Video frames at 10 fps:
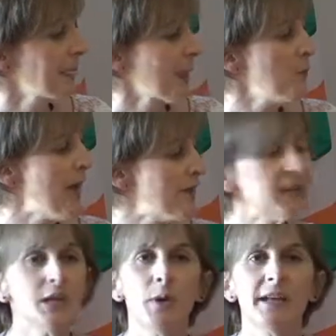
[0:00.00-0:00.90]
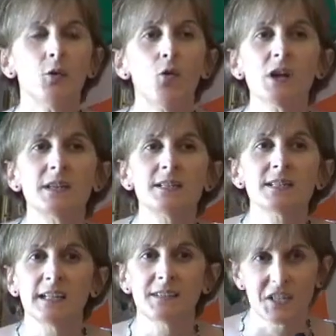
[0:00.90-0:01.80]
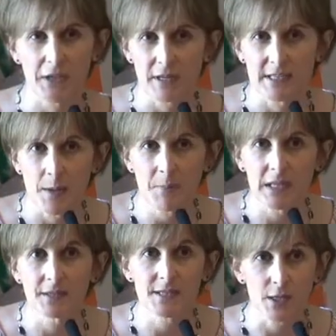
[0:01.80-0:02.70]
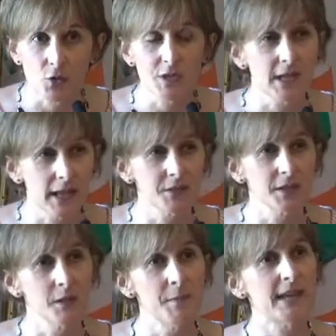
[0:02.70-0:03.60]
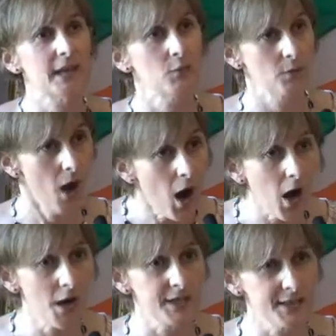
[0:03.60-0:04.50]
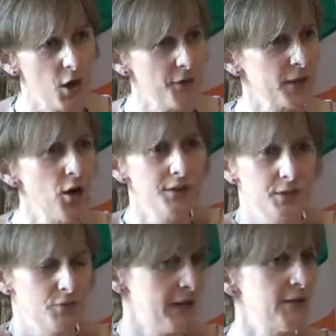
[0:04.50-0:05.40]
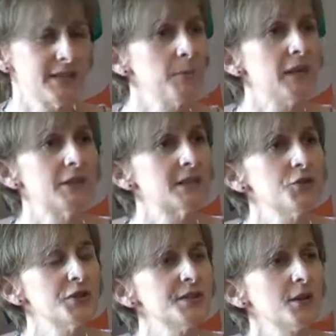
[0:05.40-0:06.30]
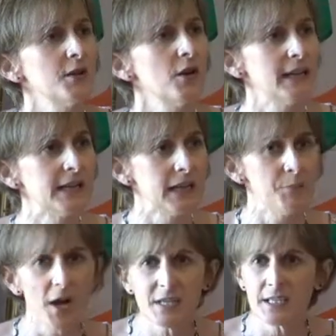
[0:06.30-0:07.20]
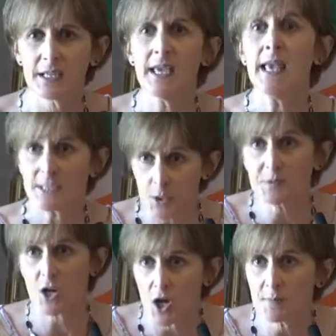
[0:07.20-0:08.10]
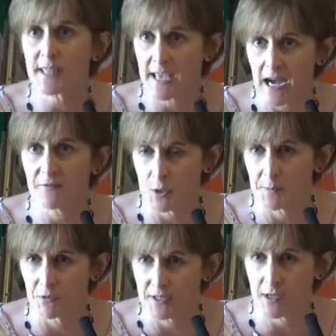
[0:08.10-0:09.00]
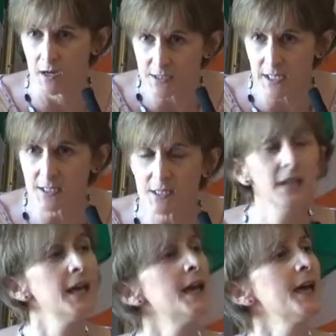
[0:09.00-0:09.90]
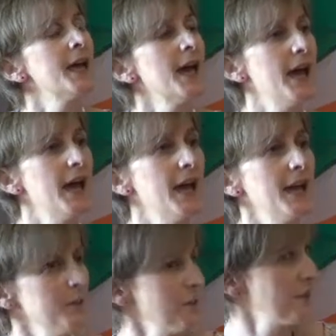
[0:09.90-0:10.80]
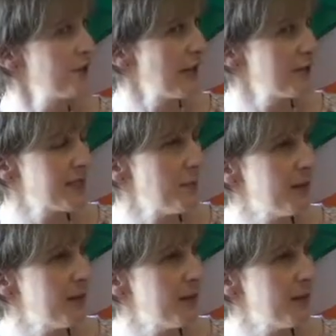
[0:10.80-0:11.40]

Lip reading: We have the UN organs like the General Assembly and the Security Council making hard and soft law, so General Assembly resolutions are legally binding. Sometimes they have human rights content. General Assembly